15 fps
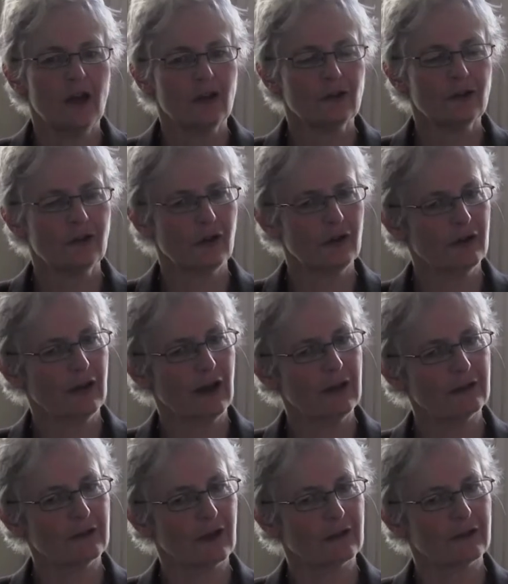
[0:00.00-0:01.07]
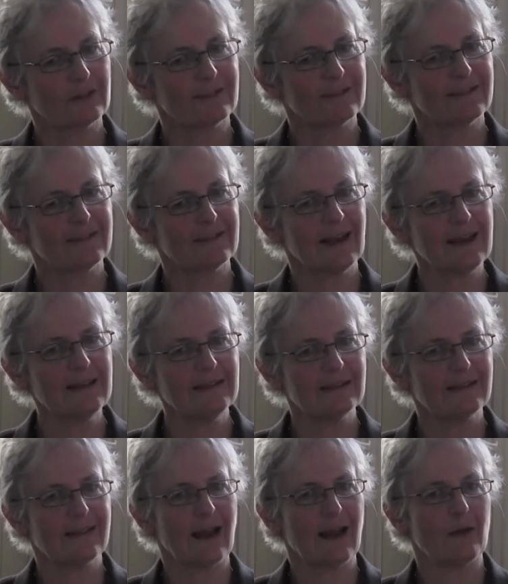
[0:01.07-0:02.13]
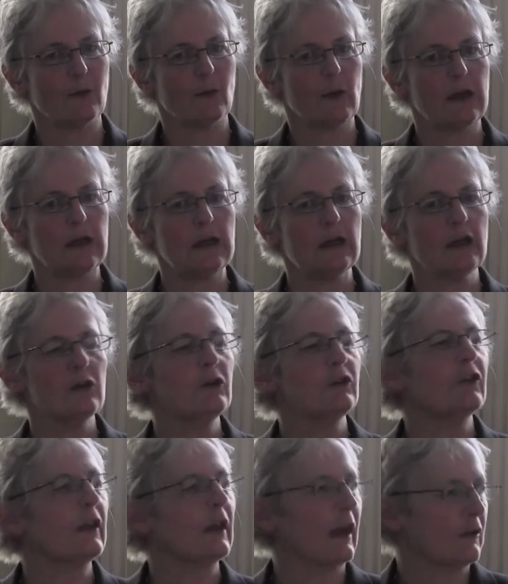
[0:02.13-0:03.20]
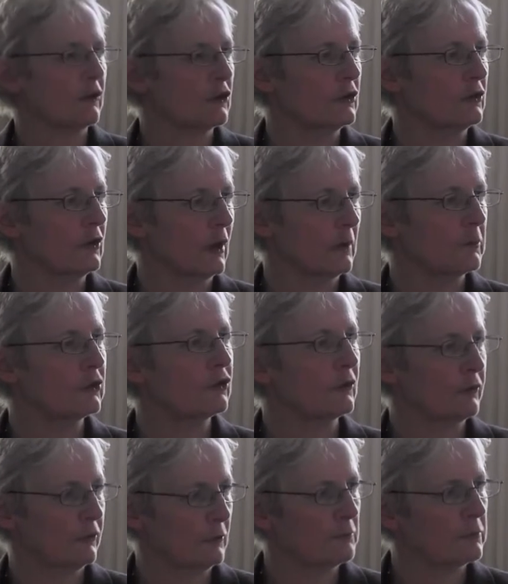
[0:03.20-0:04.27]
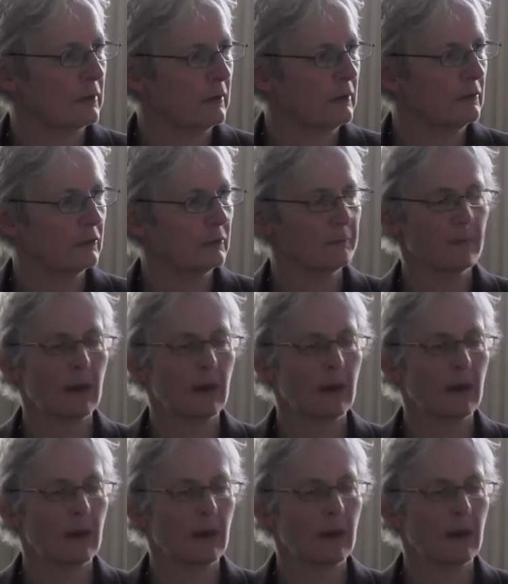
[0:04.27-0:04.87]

So that sense that we use the Andrew Derbyshire footprint,